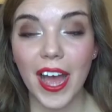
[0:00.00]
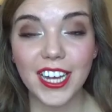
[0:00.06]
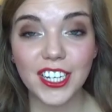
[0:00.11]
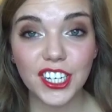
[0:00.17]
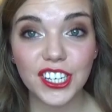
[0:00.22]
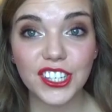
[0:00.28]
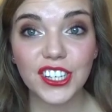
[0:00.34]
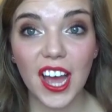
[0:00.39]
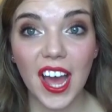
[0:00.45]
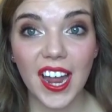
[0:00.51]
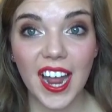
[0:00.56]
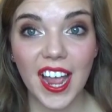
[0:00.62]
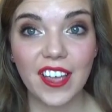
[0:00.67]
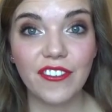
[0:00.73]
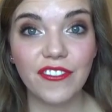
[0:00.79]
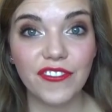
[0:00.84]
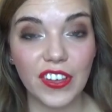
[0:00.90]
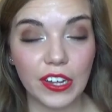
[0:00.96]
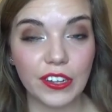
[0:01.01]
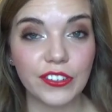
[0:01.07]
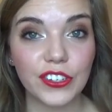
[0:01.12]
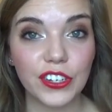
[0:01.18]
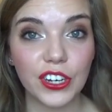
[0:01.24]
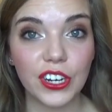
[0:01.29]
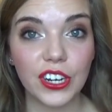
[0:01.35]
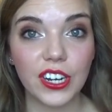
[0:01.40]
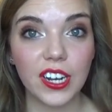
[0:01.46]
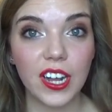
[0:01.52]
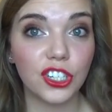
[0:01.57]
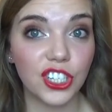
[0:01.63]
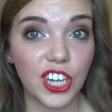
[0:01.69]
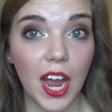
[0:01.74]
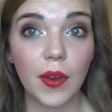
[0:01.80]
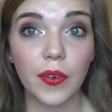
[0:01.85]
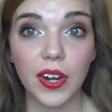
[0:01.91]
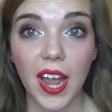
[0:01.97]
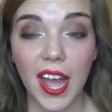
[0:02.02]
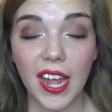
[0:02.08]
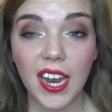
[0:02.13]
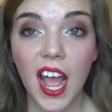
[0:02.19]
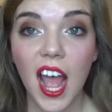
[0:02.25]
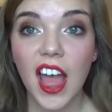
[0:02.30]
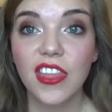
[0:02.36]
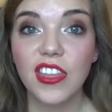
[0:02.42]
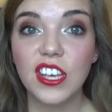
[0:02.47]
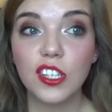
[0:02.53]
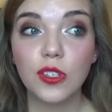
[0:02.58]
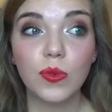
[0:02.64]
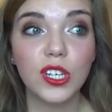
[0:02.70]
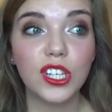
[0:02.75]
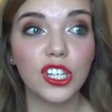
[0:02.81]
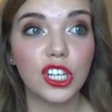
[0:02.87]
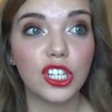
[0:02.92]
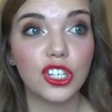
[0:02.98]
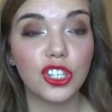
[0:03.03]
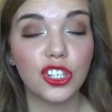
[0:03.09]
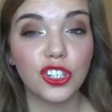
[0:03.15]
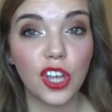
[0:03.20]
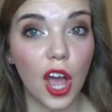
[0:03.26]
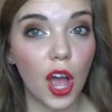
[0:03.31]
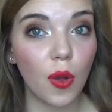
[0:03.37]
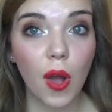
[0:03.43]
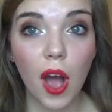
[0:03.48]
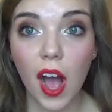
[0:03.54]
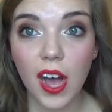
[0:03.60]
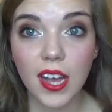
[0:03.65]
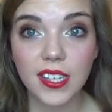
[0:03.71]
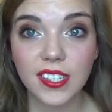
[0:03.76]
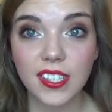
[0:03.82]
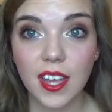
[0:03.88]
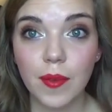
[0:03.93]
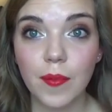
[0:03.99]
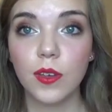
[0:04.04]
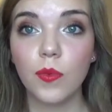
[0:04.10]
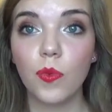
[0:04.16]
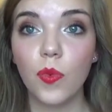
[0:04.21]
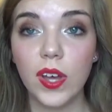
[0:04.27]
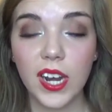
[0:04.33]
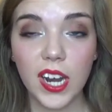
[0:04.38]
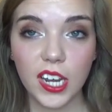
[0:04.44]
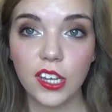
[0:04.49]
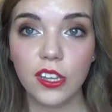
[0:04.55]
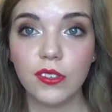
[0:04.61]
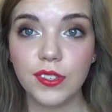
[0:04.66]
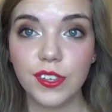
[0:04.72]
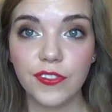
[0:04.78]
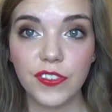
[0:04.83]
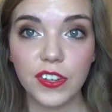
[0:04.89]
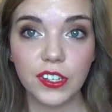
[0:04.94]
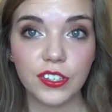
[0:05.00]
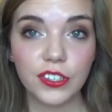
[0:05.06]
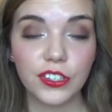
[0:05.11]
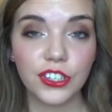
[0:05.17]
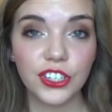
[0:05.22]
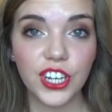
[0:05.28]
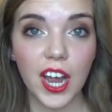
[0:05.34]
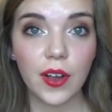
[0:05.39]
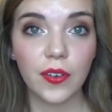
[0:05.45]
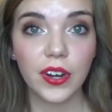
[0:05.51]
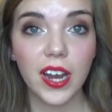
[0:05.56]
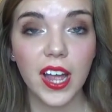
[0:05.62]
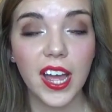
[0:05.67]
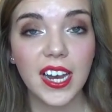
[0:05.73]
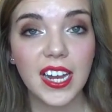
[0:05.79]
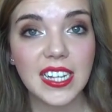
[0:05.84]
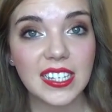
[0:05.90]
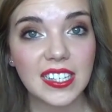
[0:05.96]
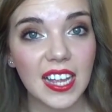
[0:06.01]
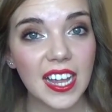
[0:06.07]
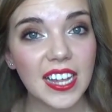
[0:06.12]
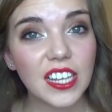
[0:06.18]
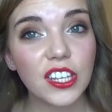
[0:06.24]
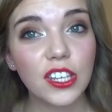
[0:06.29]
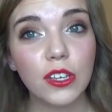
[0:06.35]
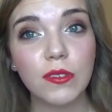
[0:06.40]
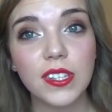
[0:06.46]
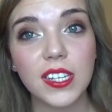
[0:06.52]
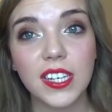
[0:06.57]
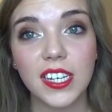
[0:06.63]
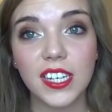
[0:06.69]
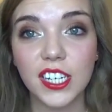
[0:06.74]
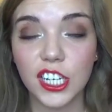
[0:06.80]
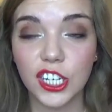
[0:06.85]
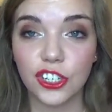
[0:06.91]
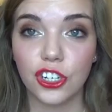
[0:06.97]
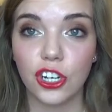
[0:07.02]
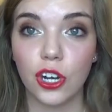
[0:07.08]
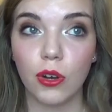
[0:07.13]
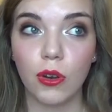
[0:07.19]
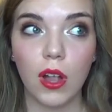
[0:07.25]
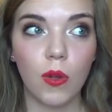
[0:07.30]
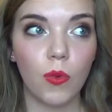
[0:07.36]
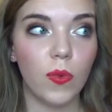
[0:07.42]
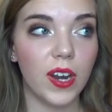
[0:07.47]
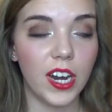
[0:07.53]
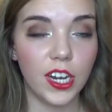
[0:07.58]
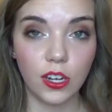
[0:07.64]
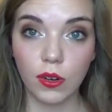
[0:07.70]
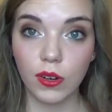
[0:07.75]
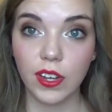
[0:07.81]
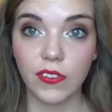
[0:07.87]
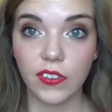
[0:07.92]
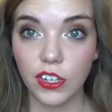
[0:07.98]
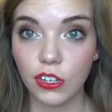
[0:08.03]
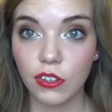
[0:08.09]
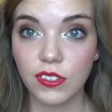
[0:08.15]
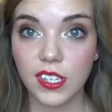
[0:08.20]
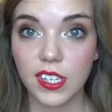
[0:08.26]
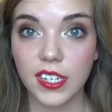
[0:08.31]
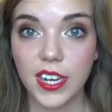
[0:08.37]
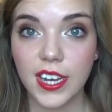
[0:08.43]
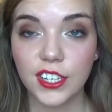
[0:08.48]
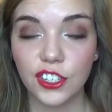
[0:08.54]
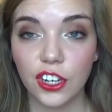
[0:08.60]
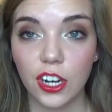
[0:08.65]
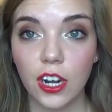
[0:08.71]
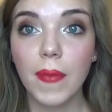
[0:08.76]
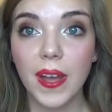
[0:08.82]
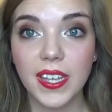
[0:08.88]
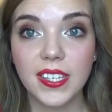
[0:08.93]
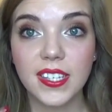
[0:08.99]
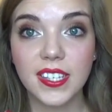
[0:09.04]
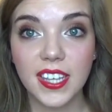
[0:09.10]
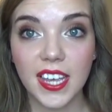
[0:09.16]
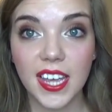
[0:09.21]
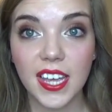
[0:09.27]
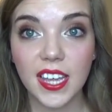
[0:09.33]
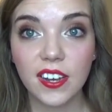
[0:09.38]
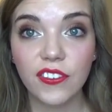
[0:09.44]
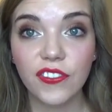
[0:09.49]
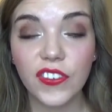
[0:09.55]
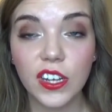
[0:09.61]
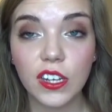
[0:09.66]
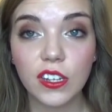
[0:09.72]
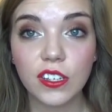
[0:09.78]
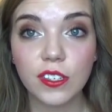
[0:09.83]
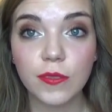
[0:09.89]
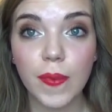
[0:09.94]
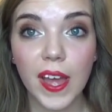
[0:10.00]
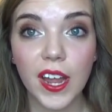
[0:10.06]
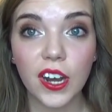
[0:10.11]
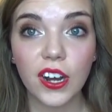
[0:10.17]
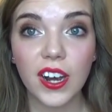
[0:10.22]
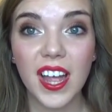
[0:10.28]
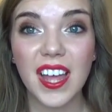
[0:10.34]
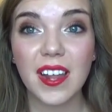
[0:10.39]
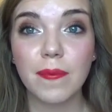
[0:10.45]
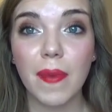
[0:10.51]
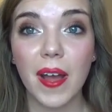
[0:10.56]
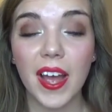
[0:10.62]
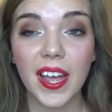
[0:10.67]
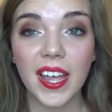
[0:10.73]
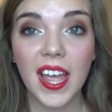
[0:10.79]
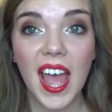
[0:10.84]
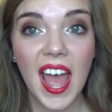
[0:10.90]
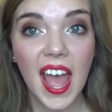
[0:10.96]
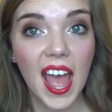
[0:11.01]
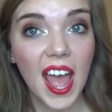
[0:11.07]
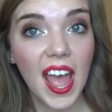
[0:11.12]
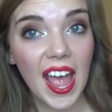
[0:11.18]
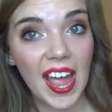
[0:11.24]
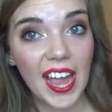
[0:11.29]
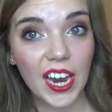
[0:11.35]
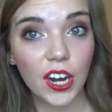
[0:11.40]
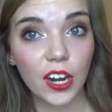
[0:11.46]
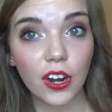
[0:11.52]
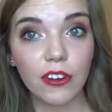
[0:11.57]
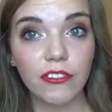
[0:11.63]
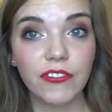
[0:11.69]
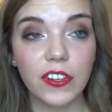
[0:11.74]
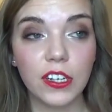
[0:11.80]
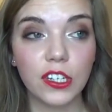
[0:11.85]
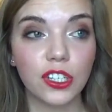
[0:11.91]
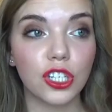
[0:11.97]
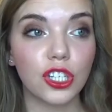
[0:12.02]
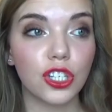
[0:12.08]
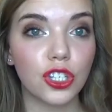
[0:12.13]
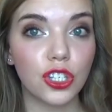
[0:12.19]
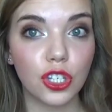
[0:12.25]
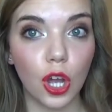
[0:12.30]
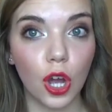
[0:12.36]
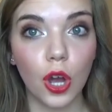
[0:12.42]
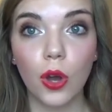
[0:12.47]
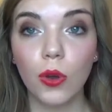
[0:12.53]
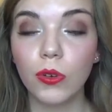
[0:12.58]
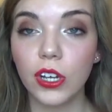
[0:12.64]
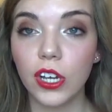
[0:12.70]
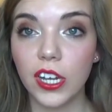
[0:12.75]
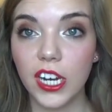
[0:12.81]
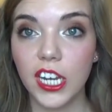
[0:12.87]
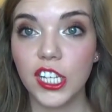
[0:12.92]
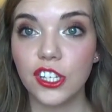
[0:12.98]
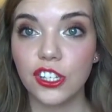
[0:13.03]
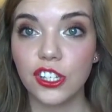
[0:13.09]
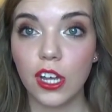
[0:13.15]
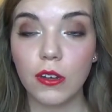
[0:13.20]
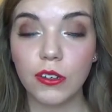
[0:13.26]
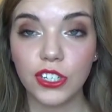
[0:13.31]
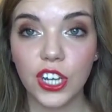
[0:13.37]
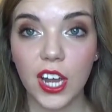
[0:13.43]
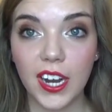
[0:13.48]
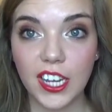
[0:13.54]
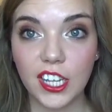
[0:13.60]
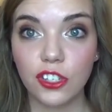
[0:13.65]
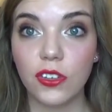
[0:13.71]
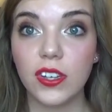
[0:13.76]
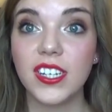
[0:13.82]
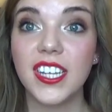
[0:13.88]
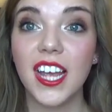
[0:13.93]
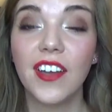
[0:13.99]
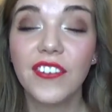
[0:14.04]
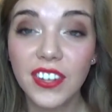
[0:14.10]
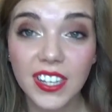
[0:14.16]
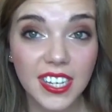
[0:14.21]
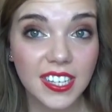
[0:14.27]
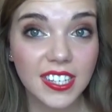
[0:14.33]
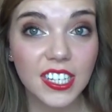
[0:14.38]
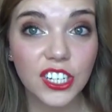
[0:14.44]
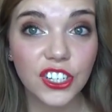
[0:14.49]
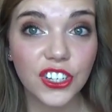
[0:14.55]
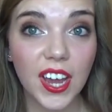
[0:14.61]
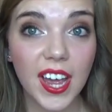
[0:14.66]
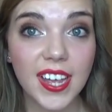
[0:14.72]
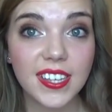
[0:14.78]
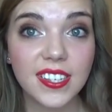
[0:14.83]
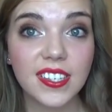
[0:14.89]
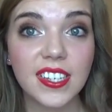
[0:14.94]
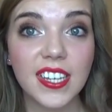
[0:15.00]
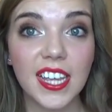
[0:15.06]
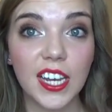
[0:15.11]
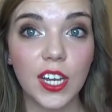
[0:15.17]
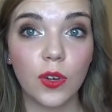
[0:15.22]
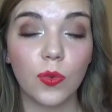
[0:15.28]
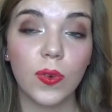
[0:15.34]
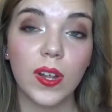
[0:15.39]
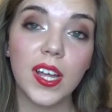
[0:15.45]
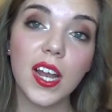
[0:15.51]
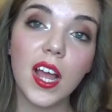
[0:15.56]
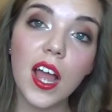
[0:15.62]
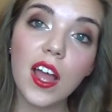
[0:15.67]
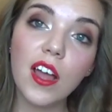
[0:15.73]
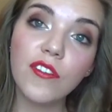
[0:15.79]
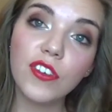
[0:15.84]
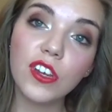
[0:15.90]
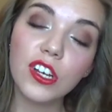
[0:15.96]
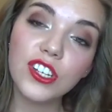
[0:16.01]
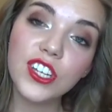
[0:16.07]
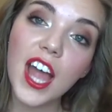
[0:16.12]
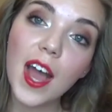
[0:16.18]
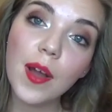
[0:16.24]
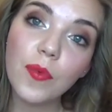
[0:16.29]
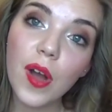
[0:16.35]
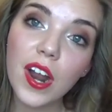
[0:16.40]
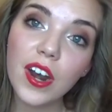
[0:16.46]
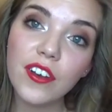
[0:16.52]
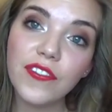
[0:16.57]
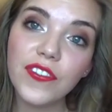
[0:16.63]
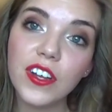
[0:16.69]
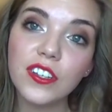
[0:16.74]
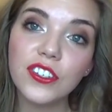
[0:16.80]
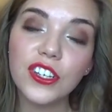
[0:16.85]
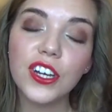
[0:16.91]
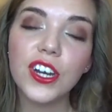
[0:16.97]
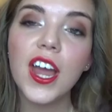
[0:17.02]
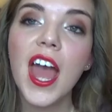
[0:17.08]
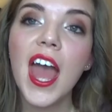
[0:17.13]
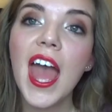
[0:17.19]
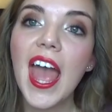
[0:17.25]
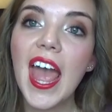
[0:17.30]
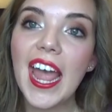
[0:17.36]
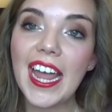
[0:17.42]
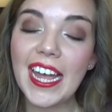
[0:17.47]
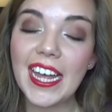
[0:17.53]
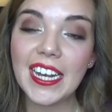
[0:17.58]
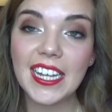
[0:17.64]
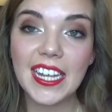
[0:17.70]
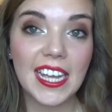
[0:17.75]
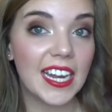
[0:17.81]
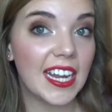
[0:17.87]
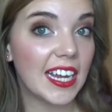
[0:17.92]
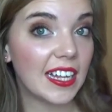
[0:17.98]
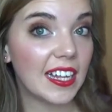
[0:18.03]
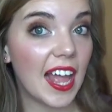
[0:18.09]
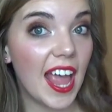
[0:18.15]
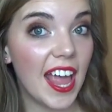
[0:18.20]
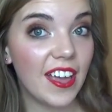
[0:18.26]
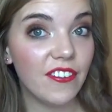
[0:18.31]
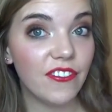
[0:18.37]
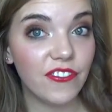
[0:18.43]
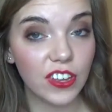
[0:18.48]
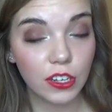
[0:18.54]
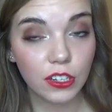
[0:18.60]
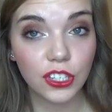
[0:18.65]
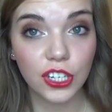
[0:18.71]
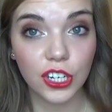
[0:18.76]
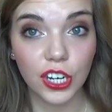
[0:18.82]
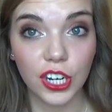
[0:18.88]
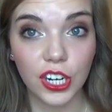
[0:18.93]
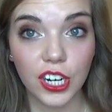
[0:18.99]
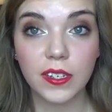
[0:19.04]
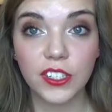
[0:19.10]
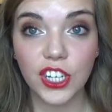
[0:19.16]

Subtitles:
I just got a filtered shower head. This was so awesome. And when I use a filtered shower head, it's like using conditioner when I don't even use conditioner. My skin feels better and my hair feels so good. It's so shiny. So I definitely suggest getting rid of your tap water filter and getting a filtered